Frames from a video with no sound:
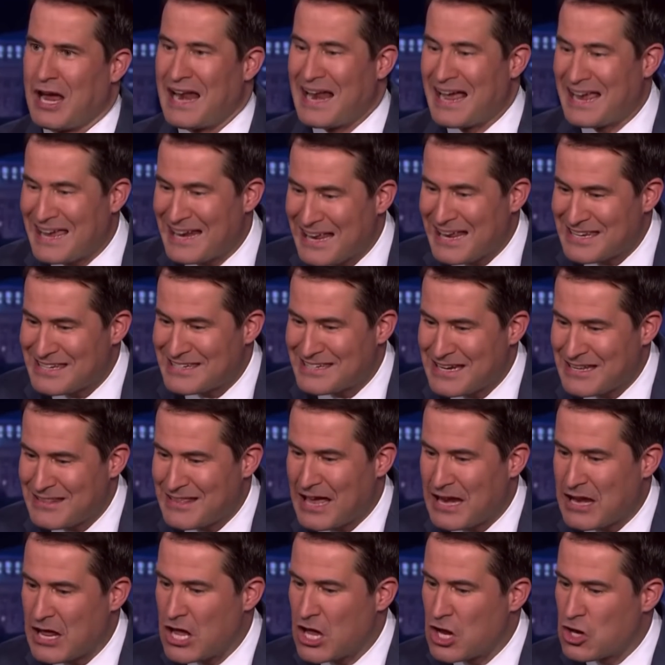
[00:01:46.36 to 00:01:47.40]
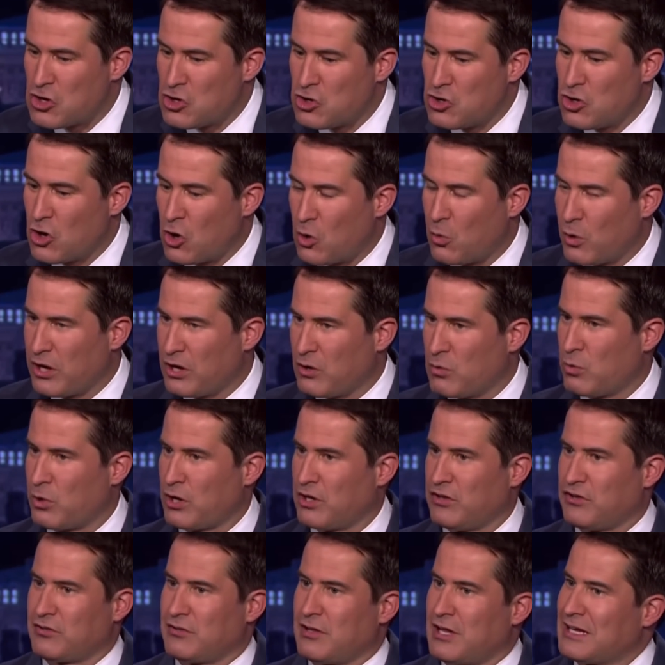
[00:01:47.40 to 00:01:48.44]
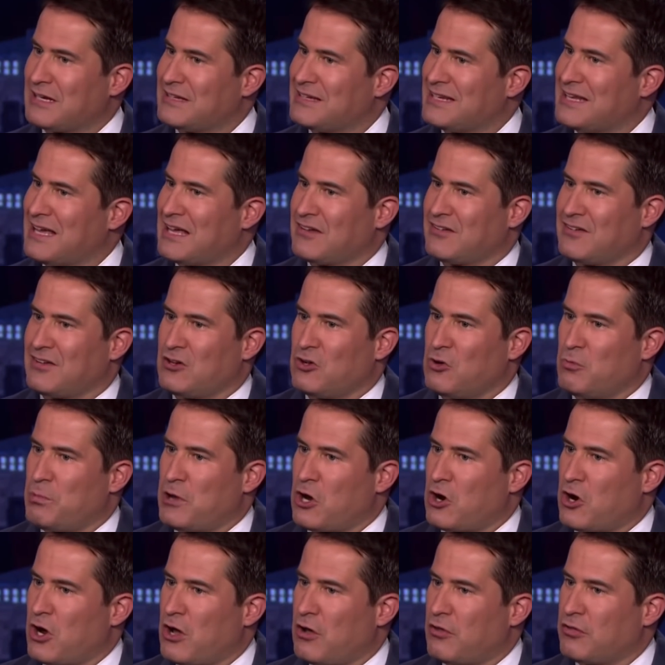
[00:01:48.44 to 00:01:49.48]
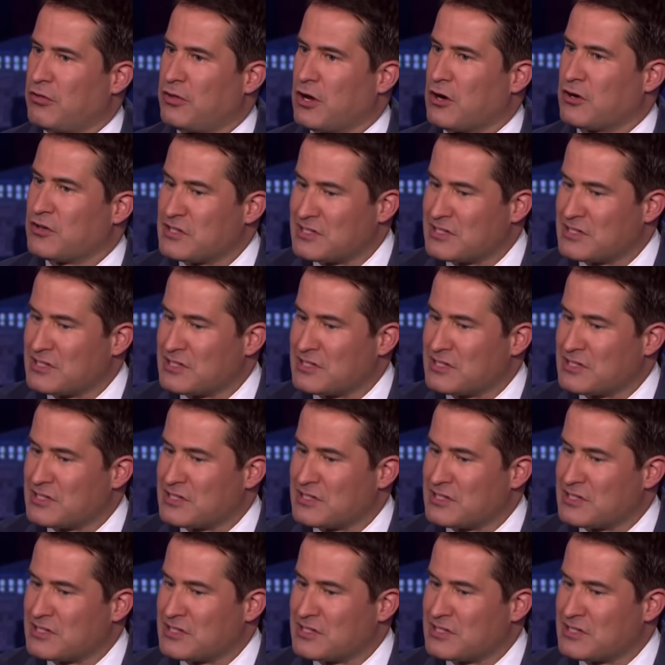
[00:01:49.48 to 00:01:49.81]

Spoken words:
And I say that knowing what it's like to get single-payer health care,